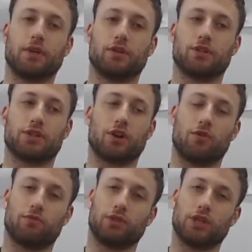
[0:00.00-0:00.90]

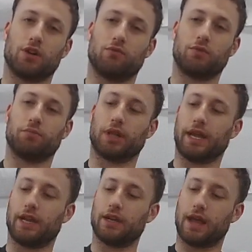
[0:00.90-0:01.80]
So, we
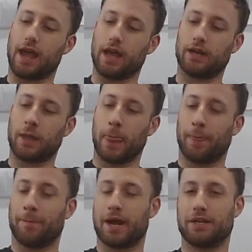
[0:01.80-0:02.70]
played, and
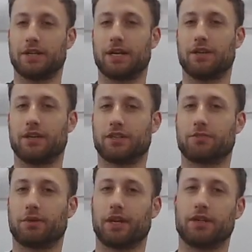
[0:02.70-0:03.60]
at the end of the
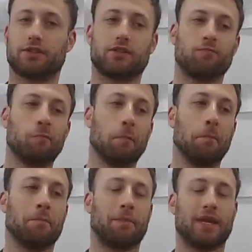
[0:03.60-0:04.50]
experience,
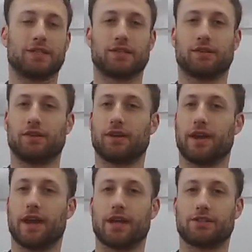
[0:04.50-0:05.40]
basically
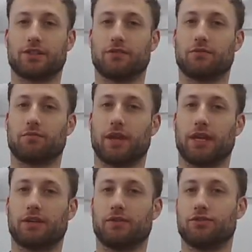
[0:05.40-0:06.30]
I asked him, I'm
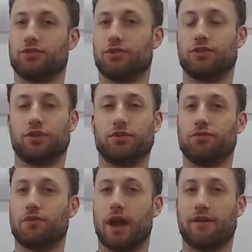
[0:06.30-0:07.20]
like, do
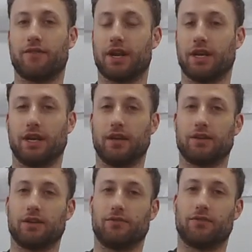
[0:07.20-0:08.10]
you have any
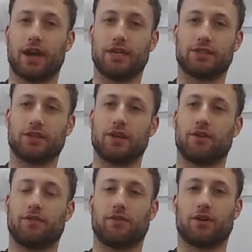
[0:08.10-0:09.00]
advice
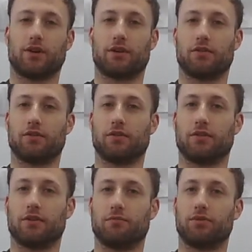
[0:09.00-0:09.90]
for
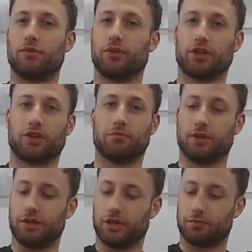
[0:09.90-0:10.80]
improving your
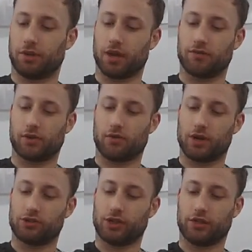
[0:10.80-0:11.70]
ability to play over
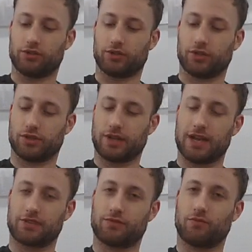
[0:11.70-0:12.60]
chord changes? Because
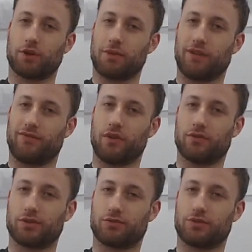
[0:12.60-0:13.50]
that's where my
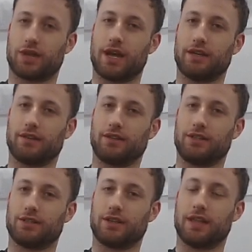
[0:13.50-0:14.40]
focus was at
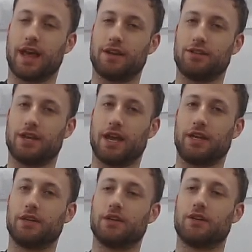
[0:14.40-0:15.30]
least at that
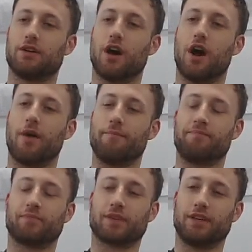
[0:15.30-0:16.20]
day.
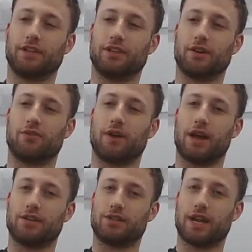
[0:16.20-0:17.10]
Um,
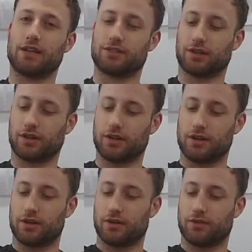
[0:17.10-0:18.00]
and his answer,
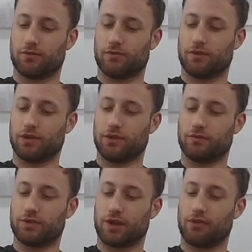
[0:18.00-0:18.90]
it
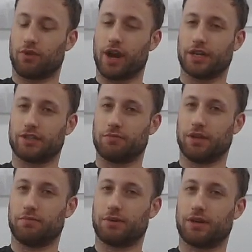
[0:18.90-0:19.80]
was ironic to
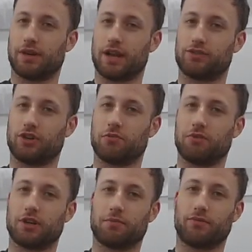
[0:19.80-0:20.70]
me, but it actually
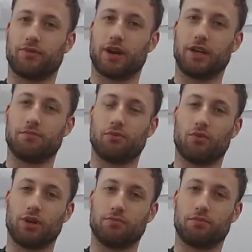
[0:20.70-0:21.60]
opened up a very
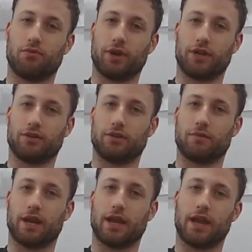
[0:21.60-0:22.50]
important point in
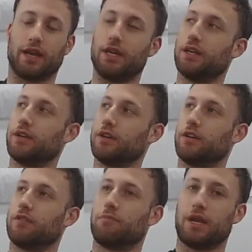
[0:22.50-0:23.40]
my head.
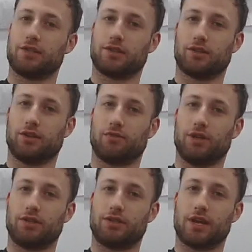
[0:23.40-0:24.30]
Basically, what
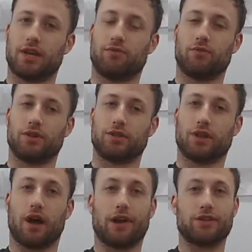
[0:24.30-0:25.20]
he said was,
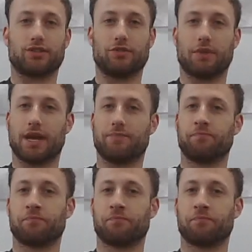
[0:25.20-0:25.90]
honestly, man,